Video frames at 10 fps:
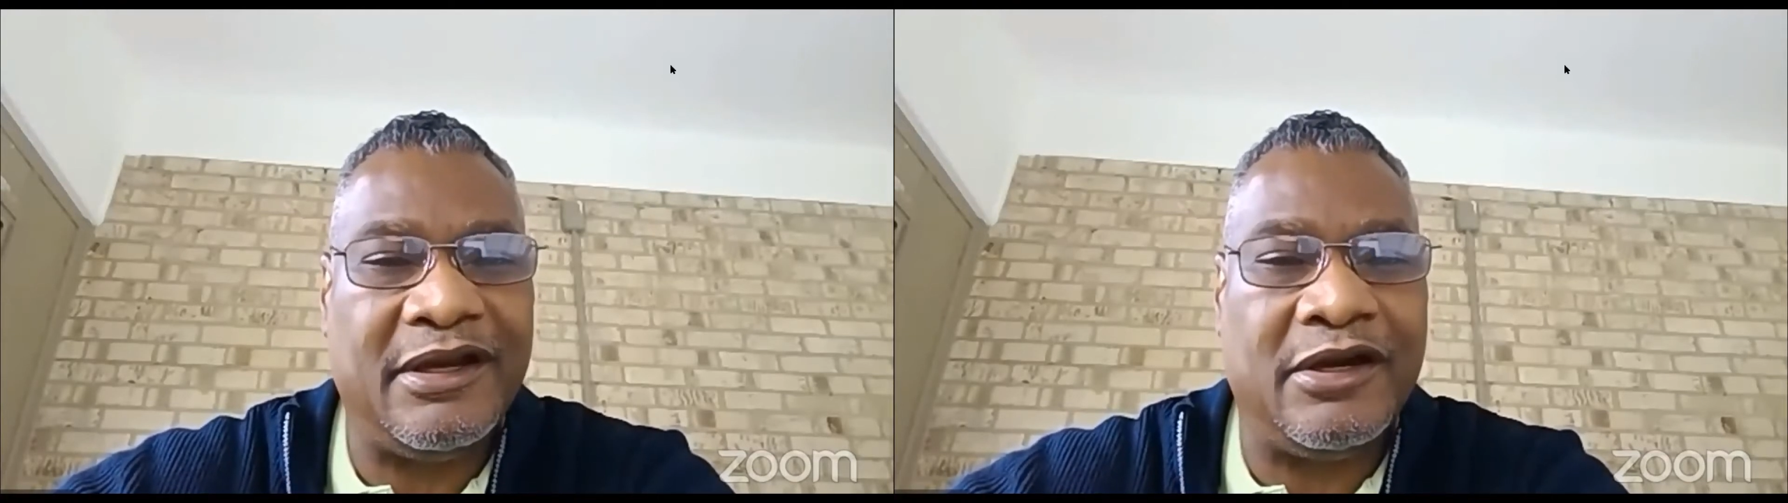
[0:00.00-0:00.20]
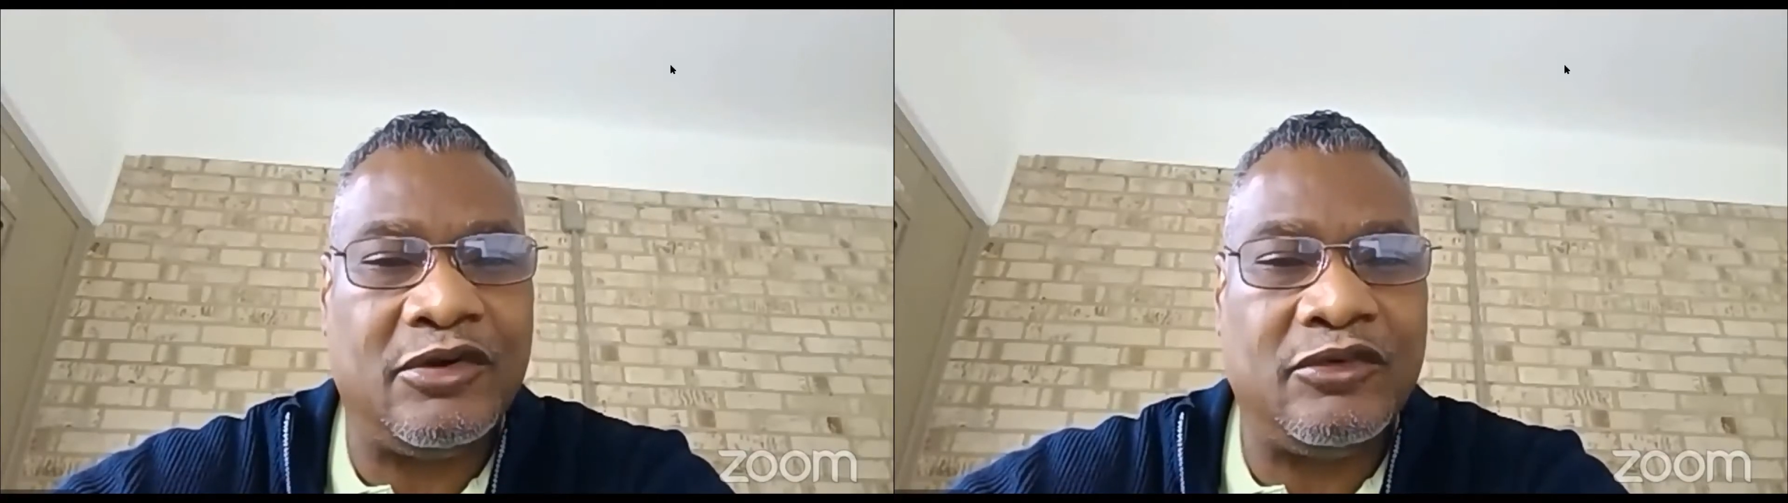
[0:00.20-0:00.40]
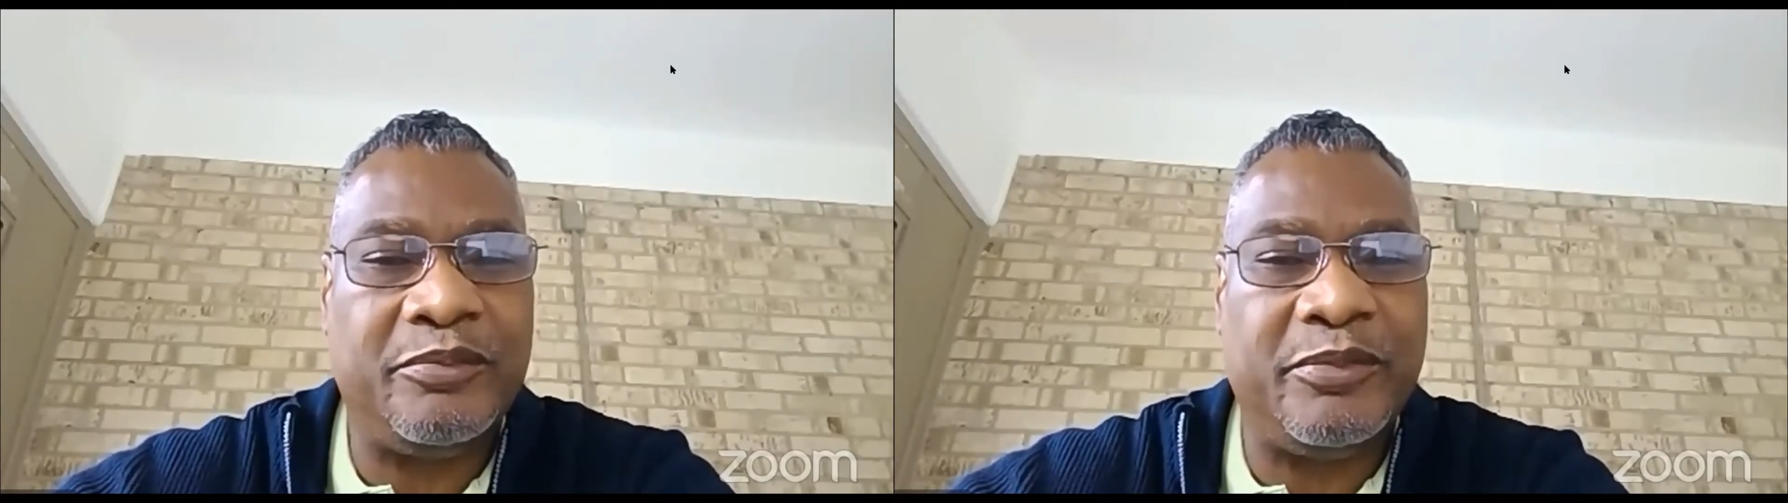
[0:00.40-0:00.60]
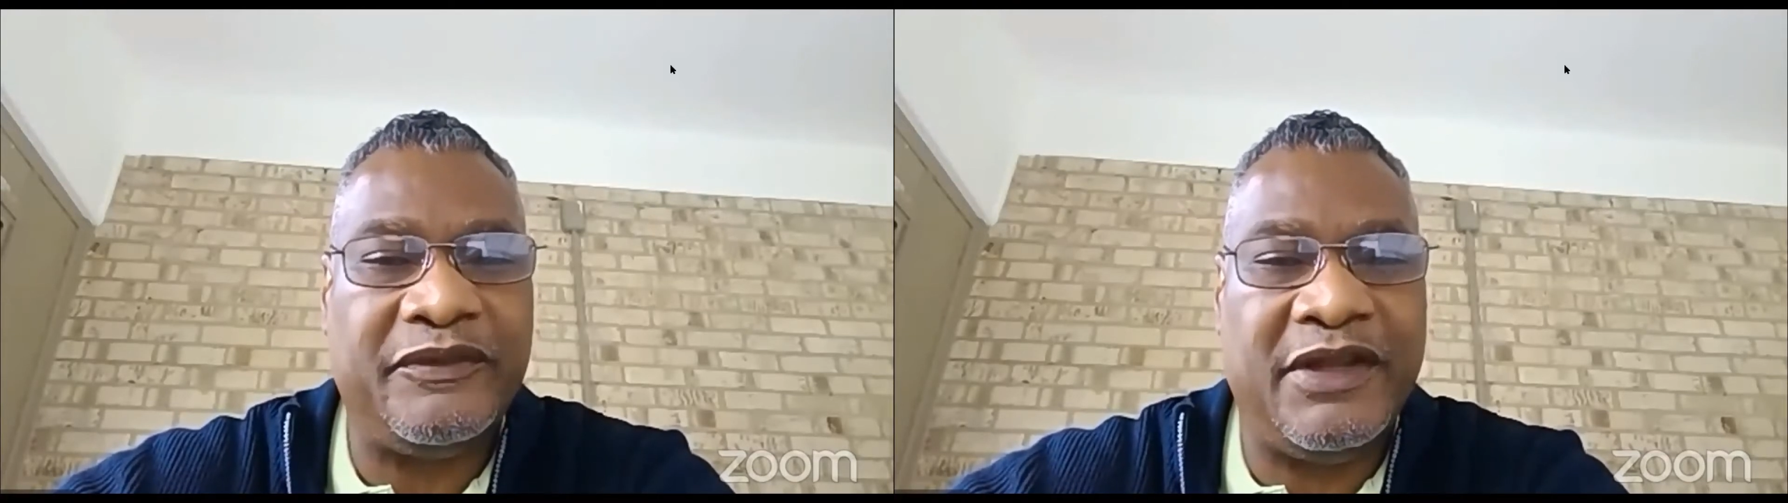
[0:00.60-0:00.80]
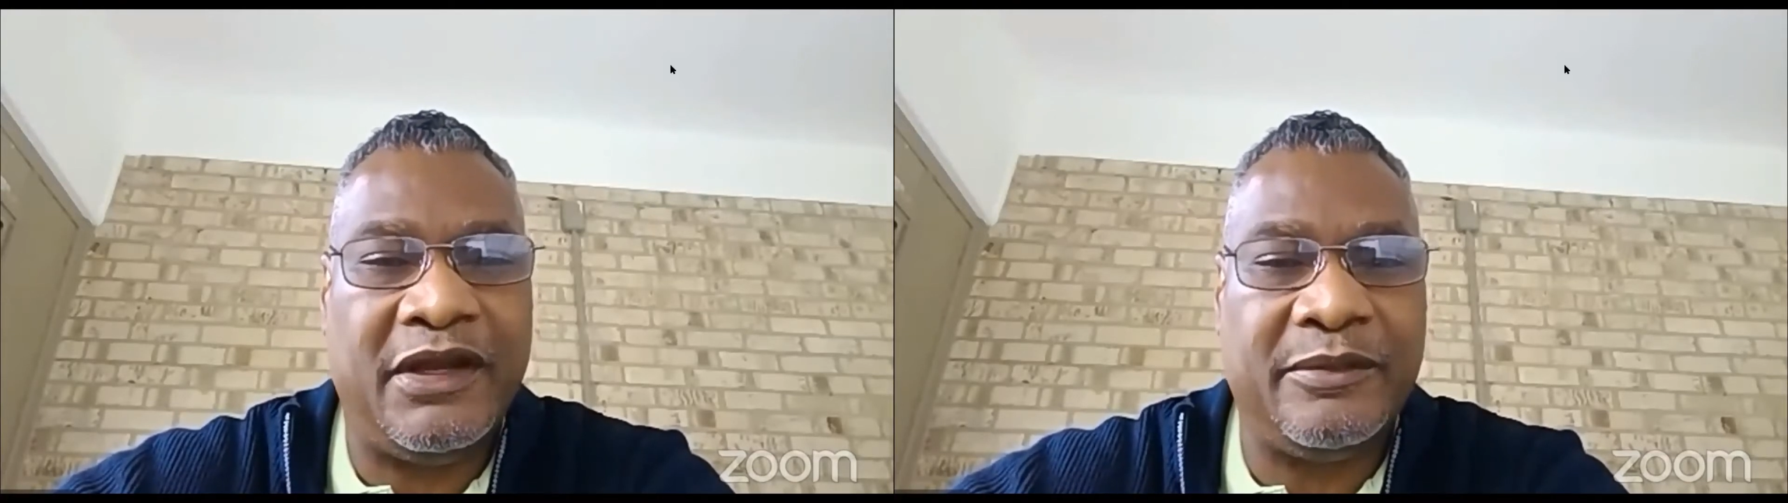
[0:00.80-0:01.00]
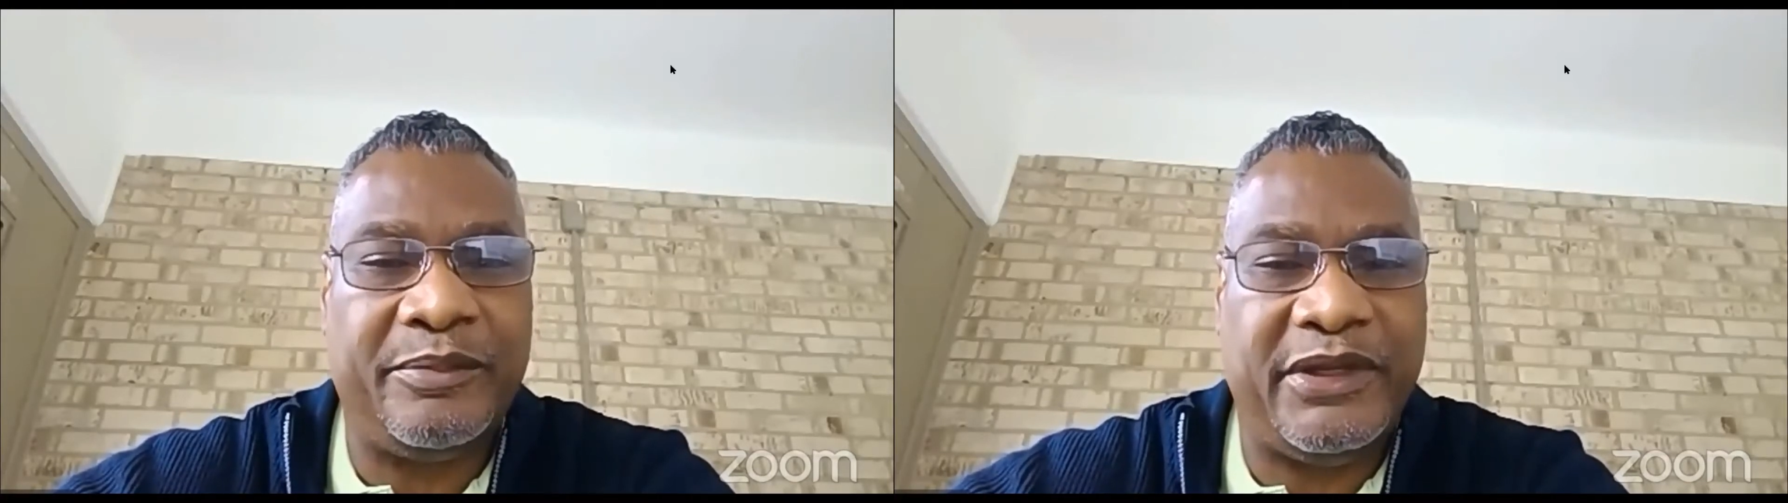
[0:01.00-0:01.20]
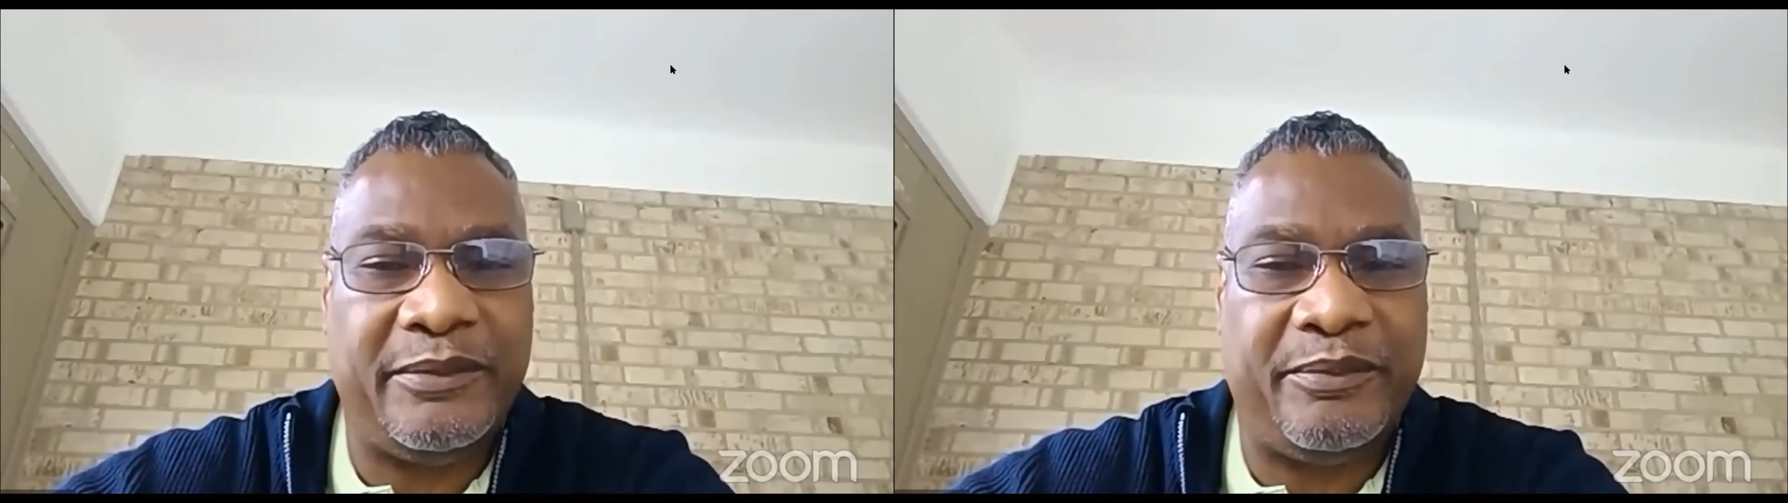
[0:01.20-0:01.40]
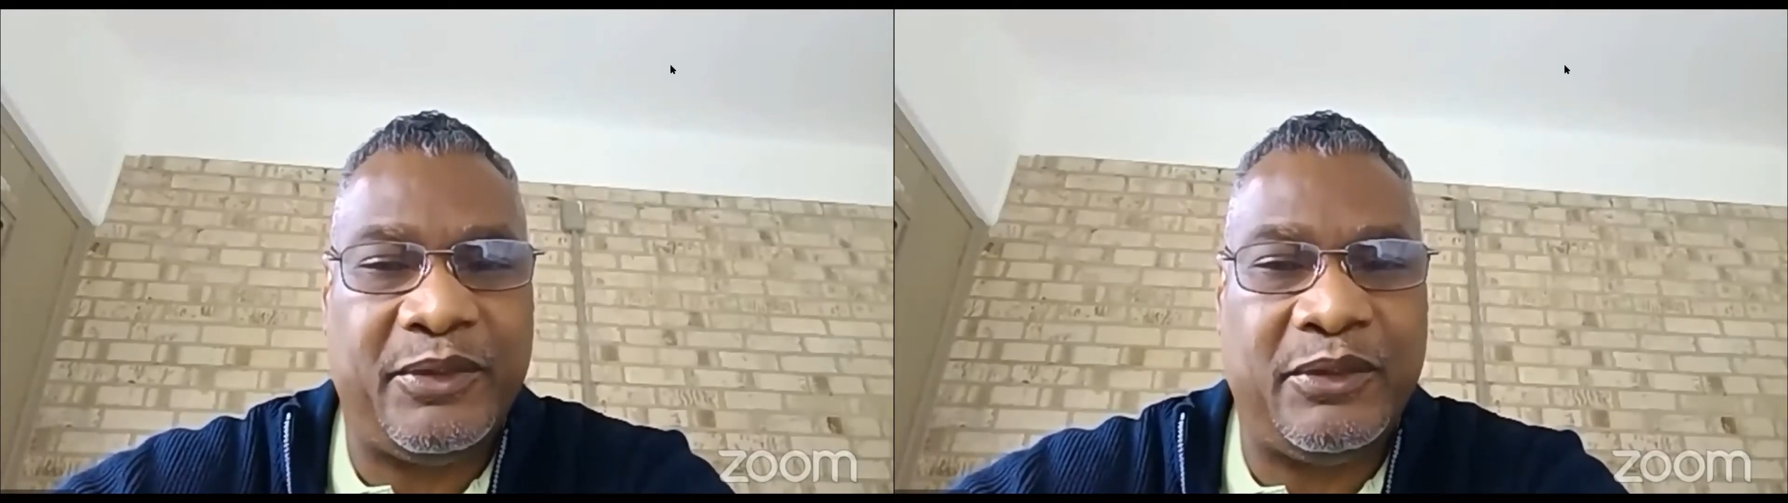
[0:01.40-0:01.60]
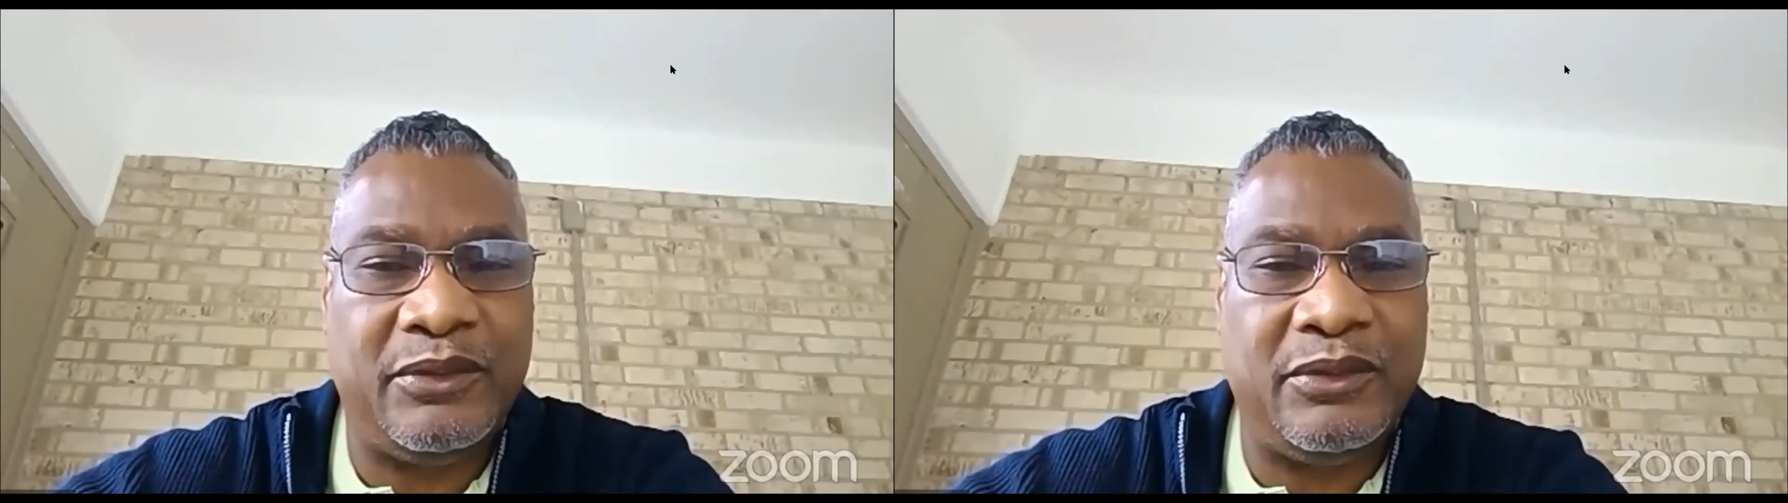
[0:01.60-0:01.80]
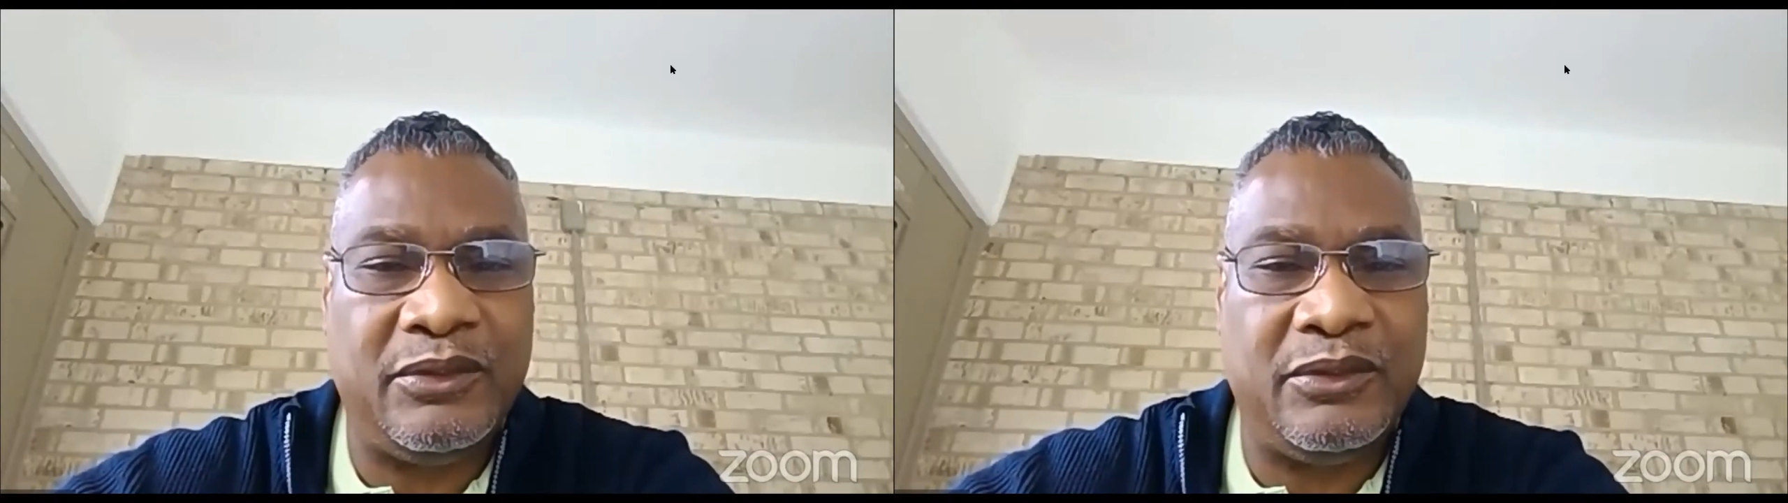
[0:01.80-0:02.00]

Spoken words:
a group of young people